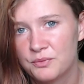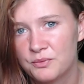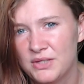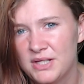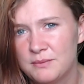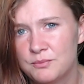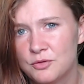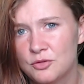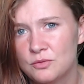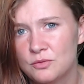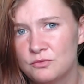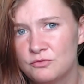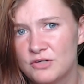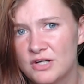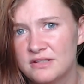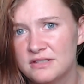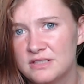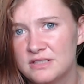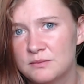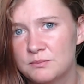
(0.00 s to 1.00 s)
people
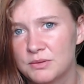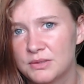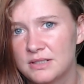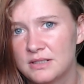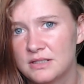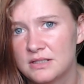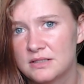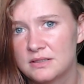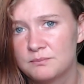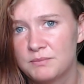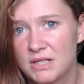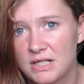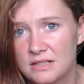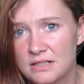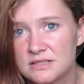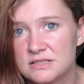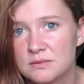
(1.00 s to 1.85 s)
really did begin